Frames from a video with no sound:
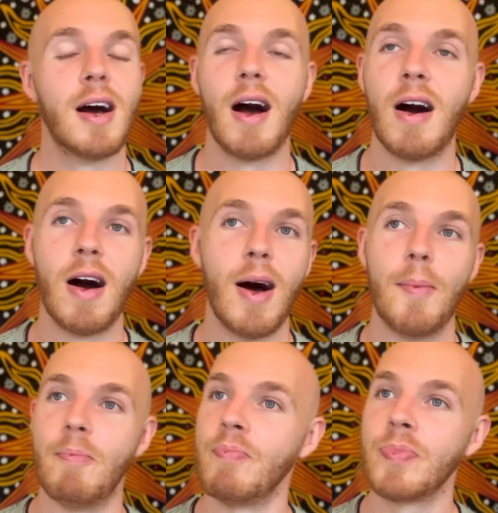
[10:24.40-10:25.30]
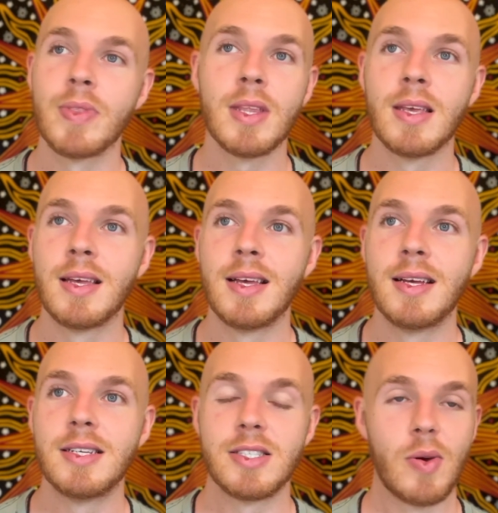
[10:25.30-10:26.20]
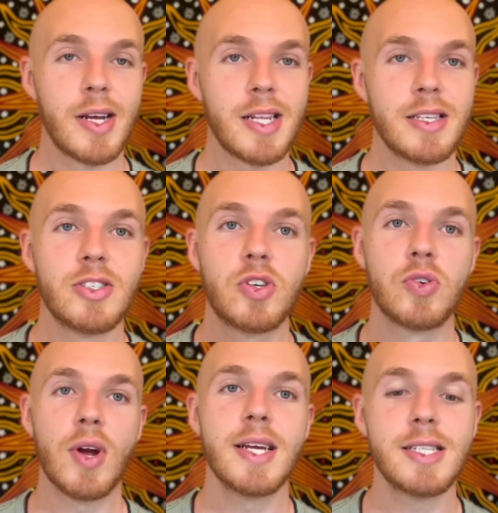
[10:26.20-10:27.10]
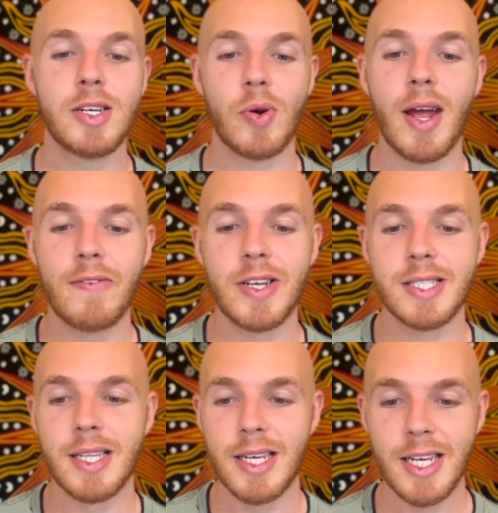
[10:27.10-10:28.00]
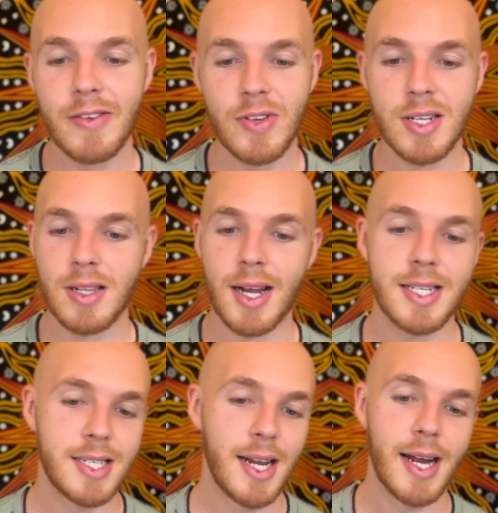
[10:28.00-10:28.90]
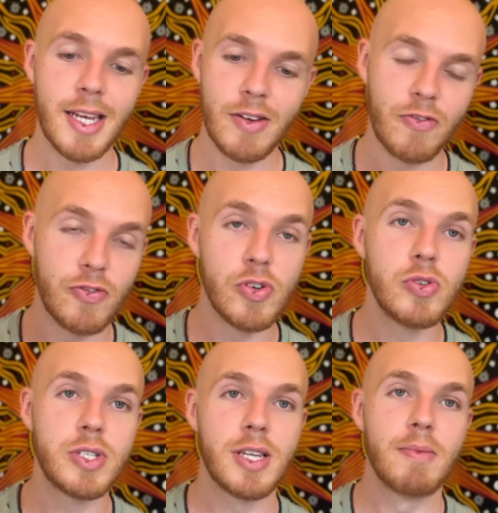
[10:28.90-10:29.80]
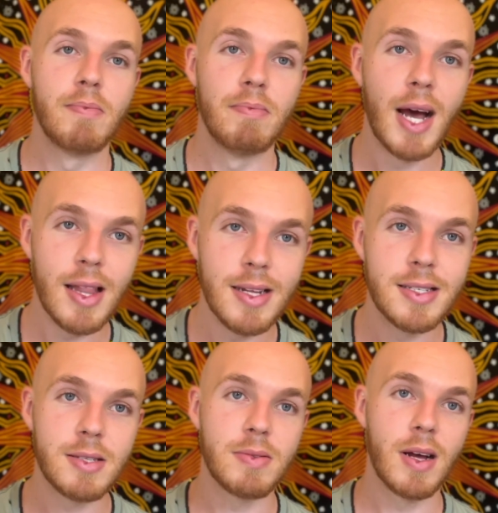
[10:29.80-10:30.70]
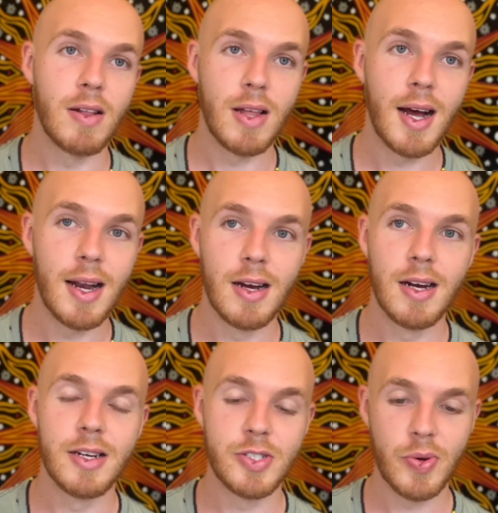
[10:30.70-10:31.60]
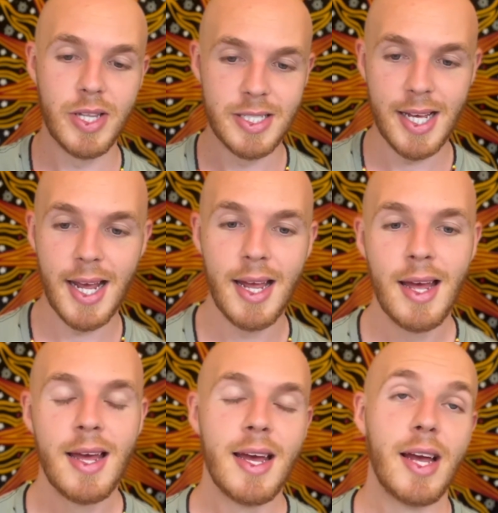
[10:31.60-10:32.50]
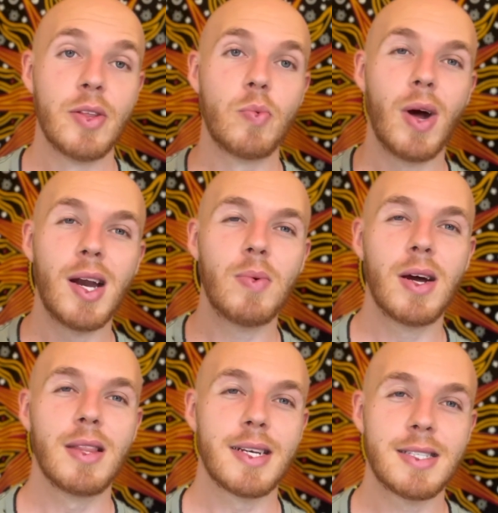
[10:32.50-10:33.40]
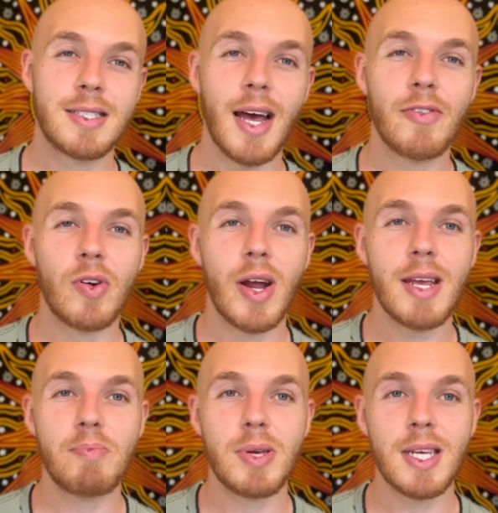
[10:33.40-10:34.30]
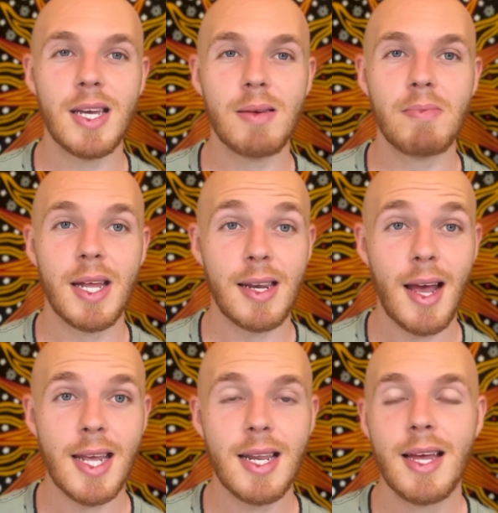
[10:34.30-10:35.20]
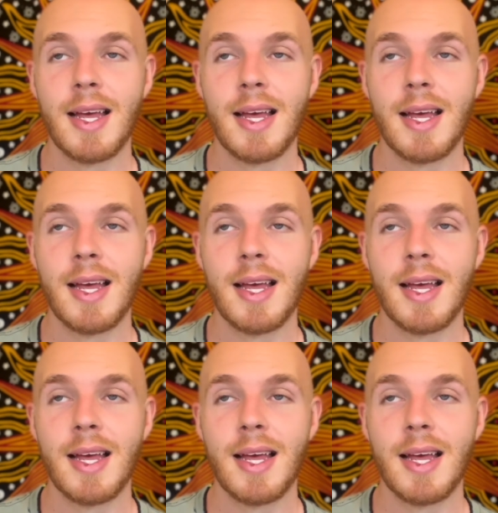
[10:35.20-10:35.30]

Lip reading: So I get these crazy cravings in the evening. Like I said, I eat fruits and melons a lot during the day. And then right around like 7 or 8 p.m. at night,